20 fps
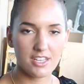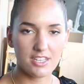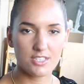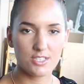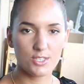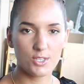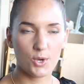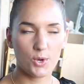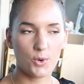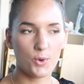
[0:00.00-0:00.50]

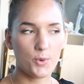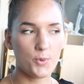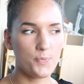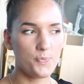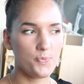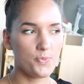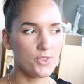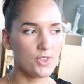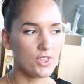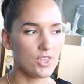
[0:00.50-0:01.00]
So
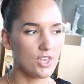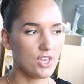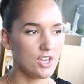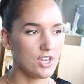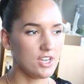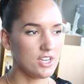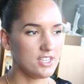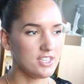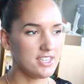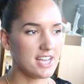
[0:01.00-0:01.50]

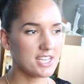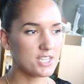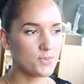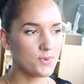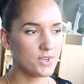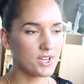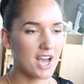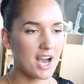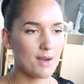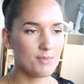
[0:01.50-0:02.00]
that's
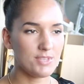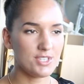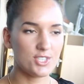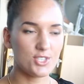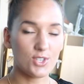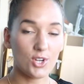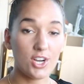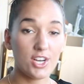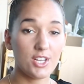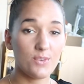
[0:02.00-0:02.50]
what got me
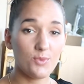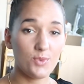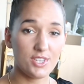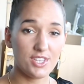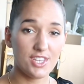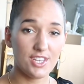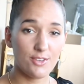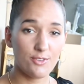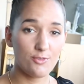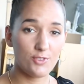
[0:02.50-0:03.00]
started with
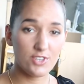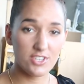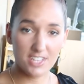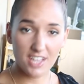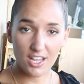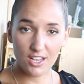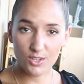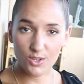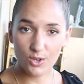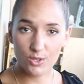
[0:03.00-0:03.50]
the
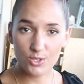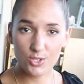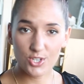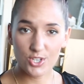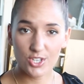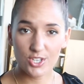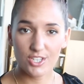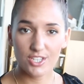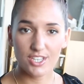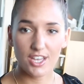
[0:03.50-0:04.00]
freestyle
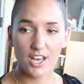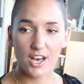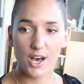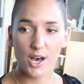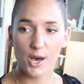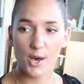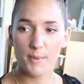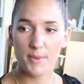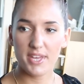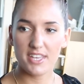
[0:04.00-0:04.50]
culture,
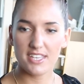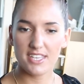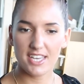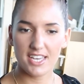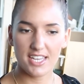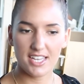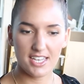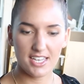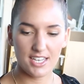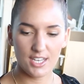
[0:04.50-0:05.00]
and
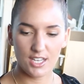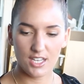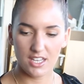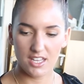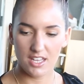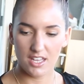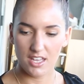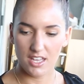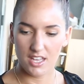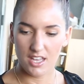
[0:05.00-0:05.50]
then
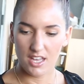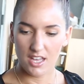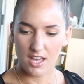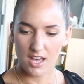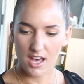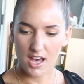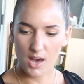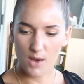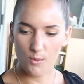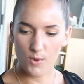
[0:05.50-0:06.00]

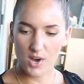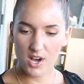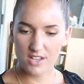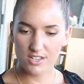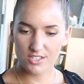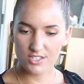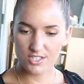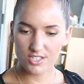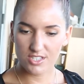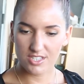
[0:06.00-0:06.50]
I've
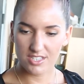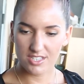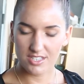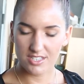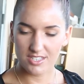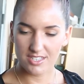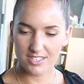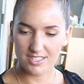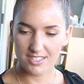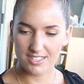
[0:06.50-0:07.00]

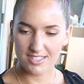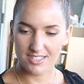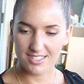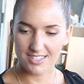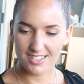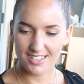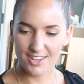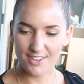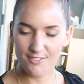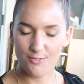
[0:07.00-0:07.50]

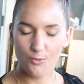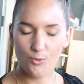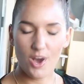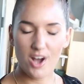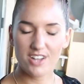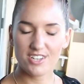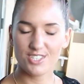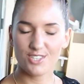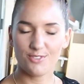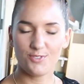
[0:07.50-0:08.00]

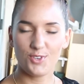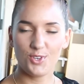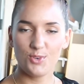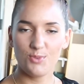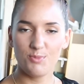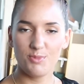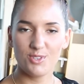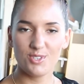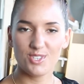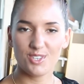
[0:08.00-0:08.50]
watched a few
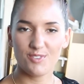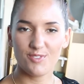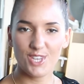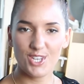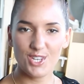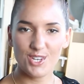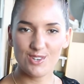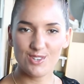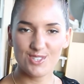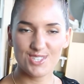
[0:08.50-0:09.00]
music
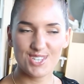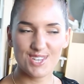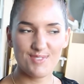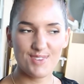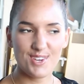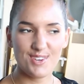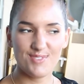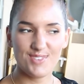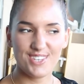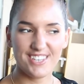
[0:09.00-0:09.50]
videos that
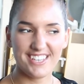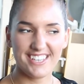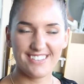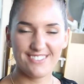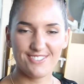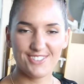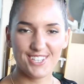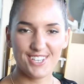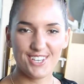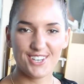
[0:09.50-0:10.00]
made me
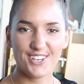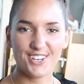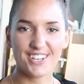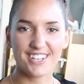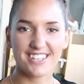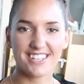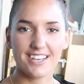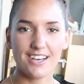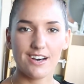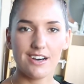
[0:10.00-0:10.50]
really hooked
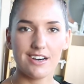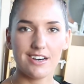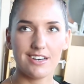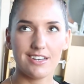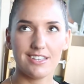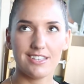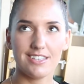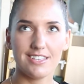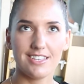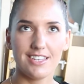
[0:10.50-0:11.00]

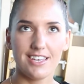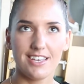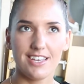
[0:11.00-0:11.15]
on